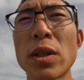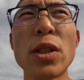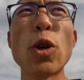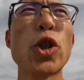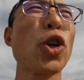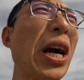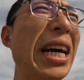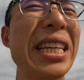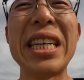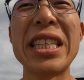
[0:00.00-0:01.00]
No sugar
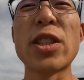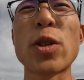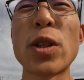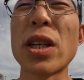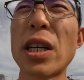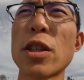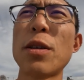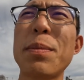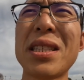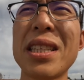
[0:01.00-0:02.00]
added. Just go to
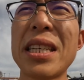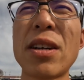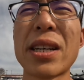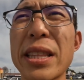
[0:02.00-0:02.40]
Costco Business Center,